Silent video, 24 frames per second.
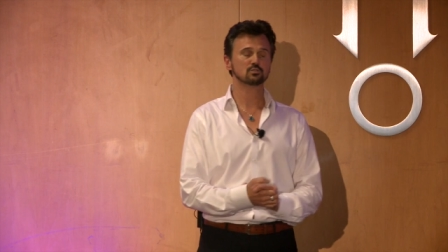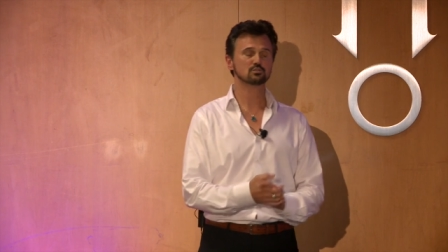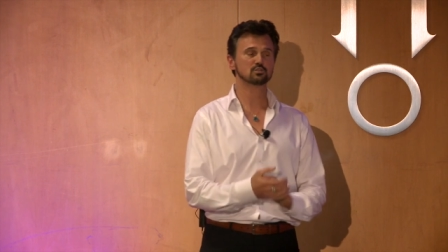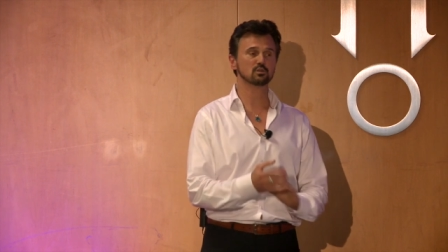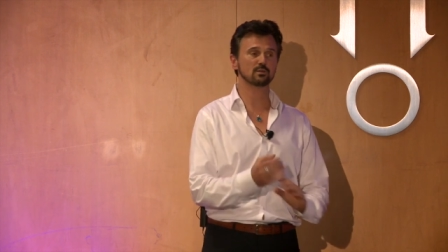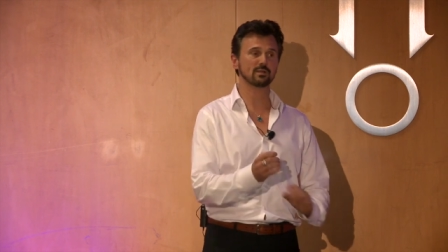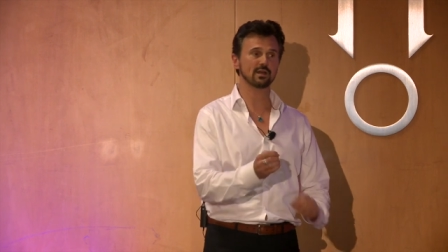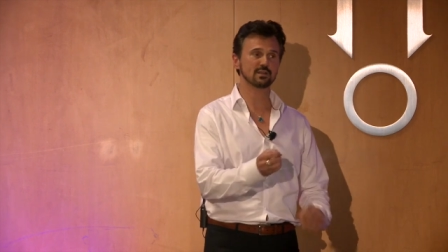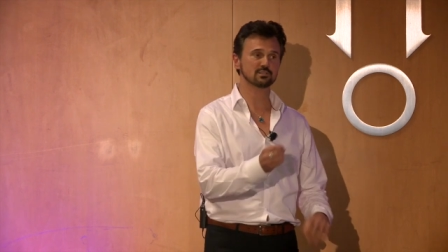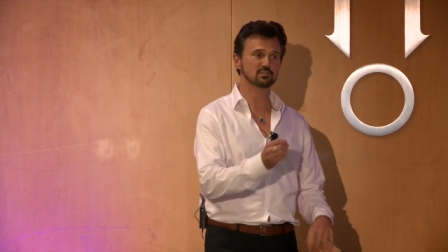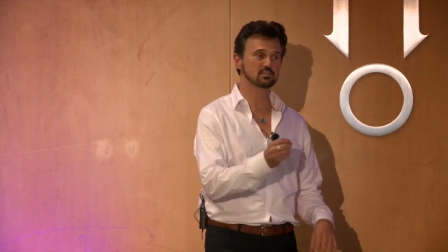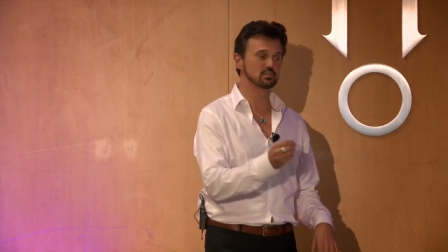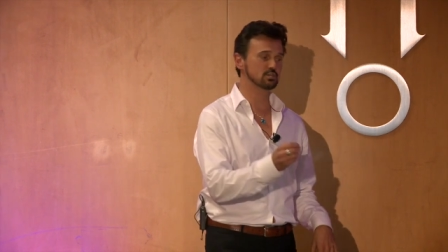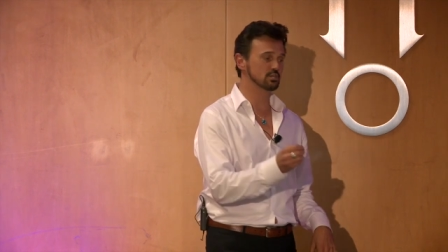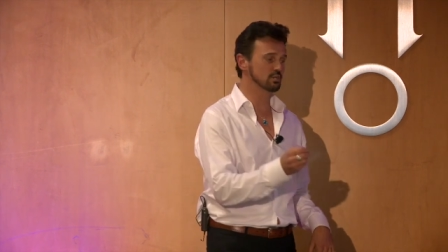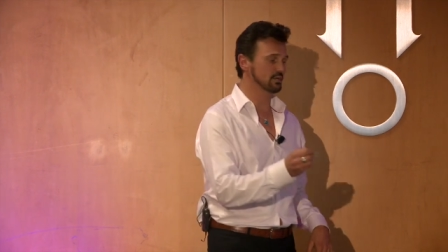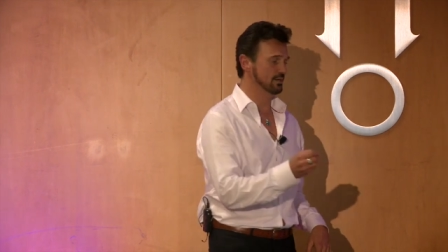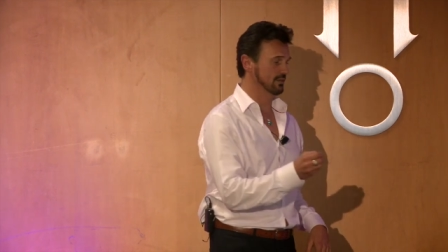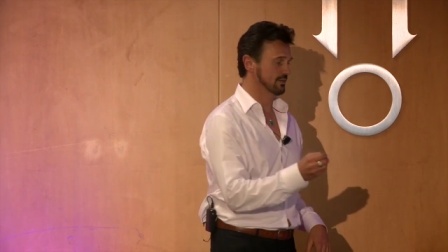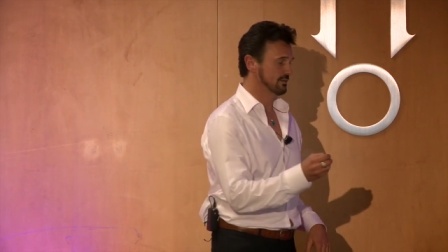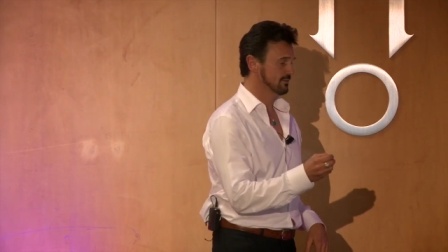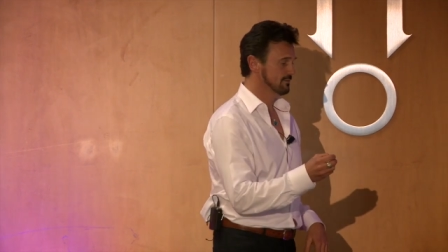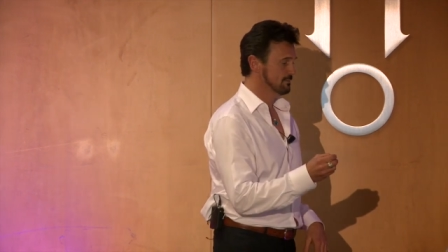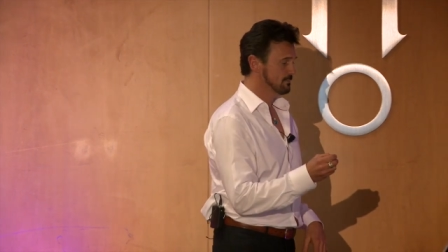So that's
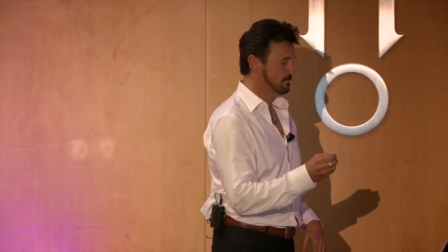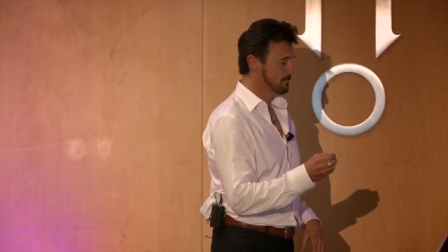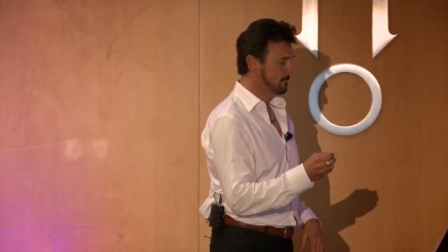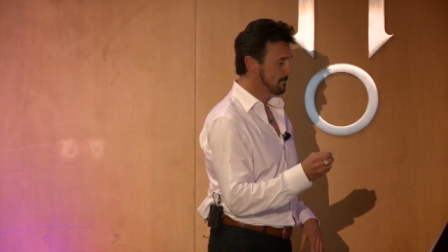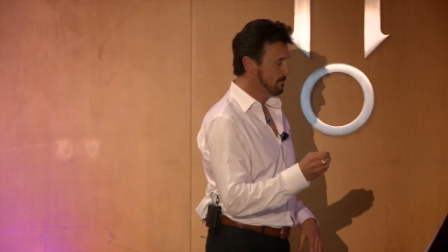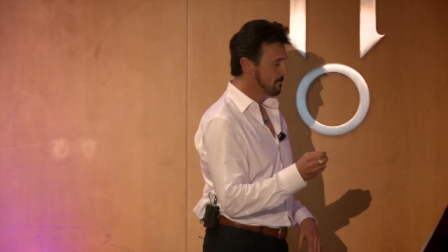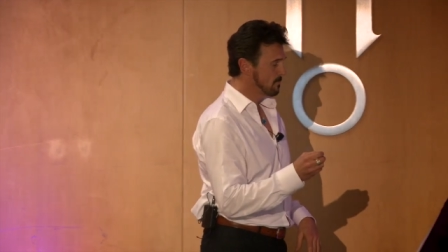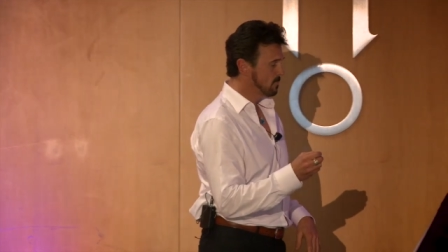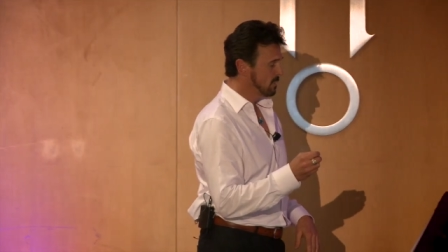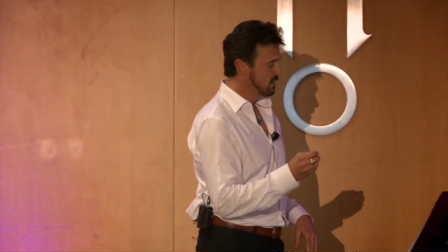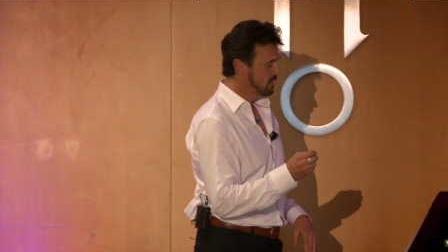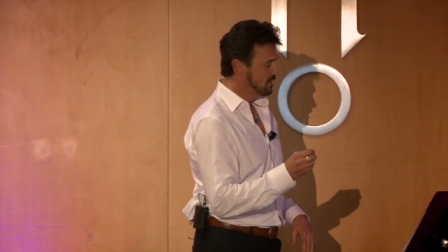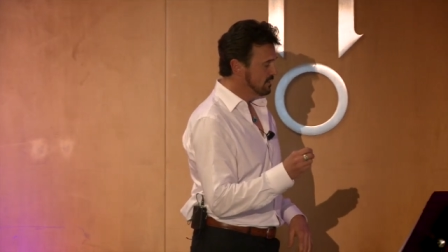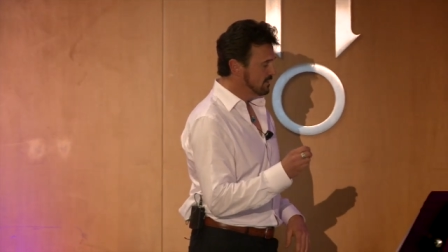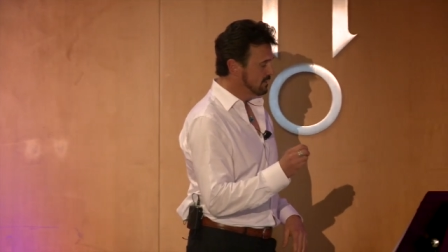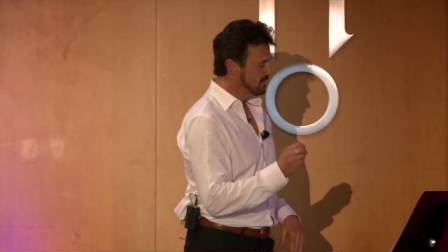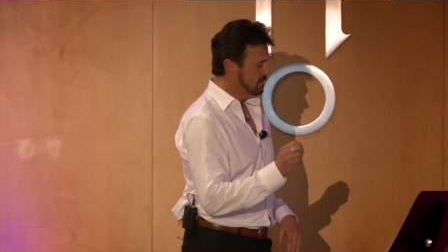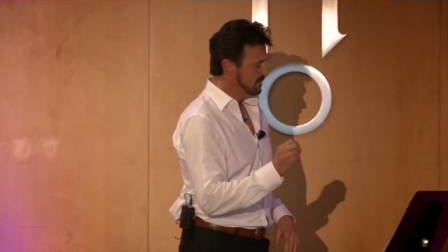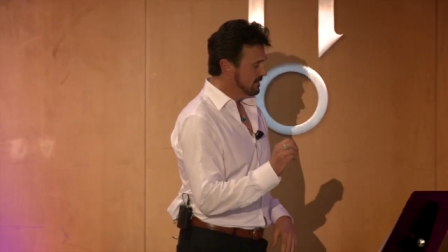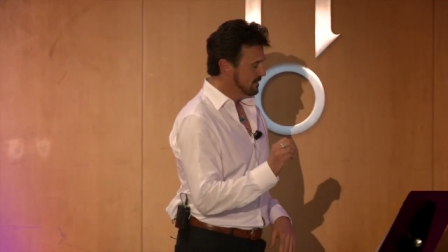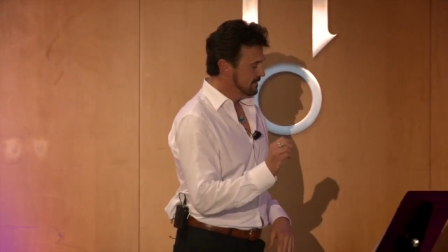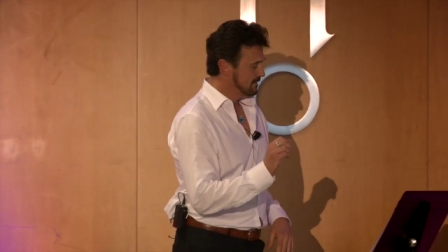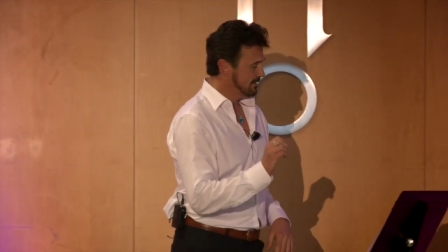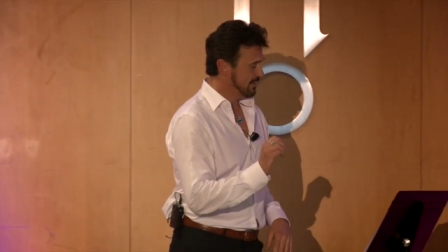good.
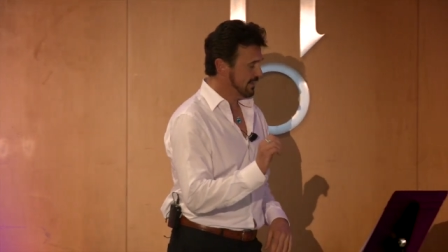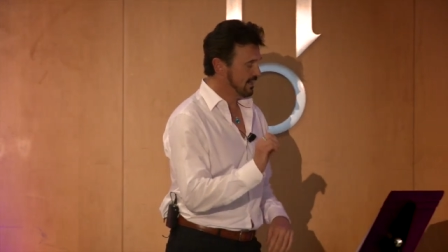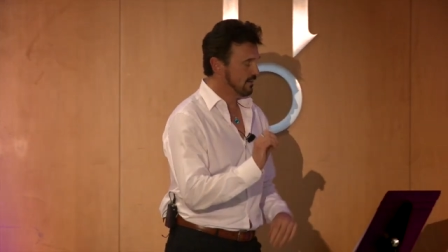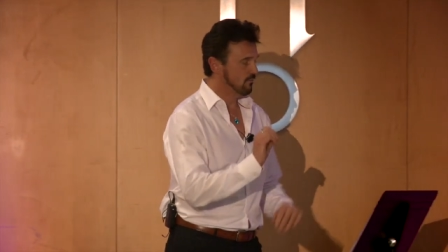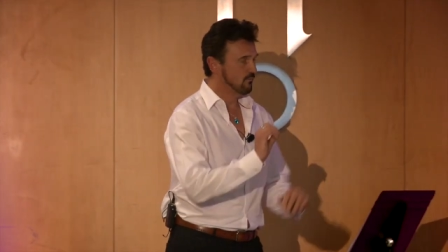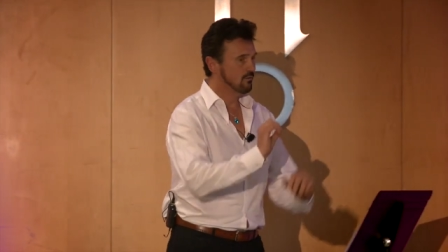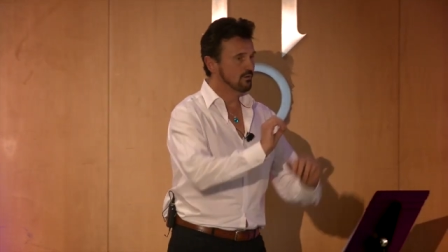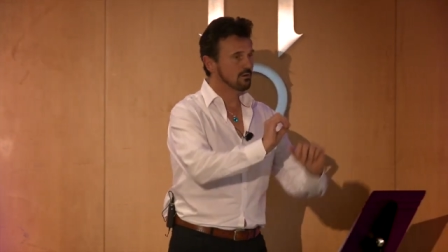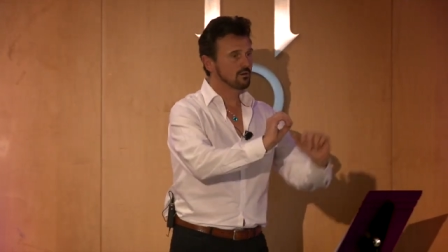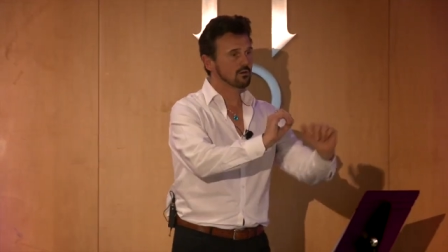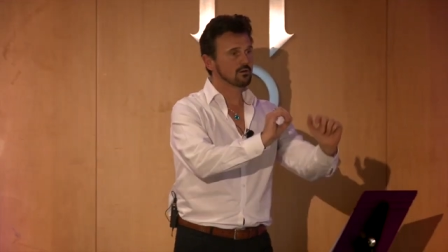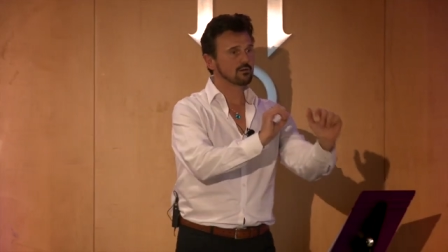Now,